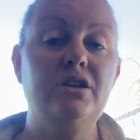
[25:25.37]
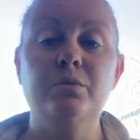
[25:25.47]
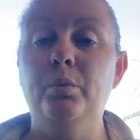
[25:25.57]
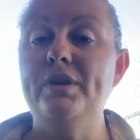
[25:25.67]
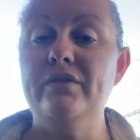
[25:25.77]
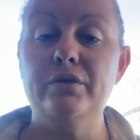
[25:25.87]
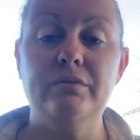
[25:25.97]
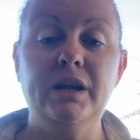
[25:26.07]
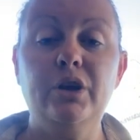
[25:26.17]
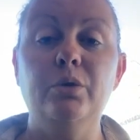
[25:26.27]
you give it
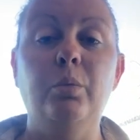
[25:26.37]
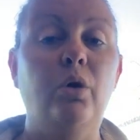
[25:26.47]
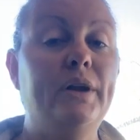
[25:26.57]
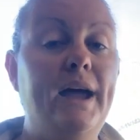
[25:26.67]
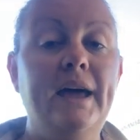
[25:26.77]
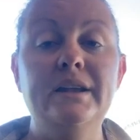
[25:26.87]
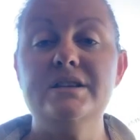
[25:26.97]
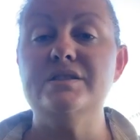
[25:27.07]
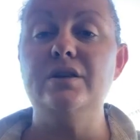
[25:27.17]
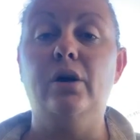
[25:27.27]
a really good water and it
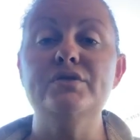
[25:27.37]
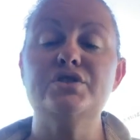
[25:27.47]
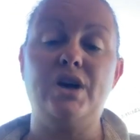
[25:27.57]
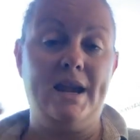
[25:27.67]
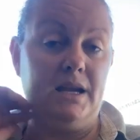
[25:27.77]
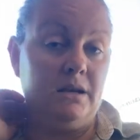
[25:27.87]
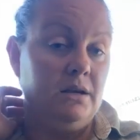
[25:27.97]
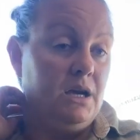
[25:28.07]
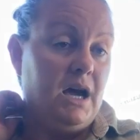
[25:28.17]
dissolves straight in.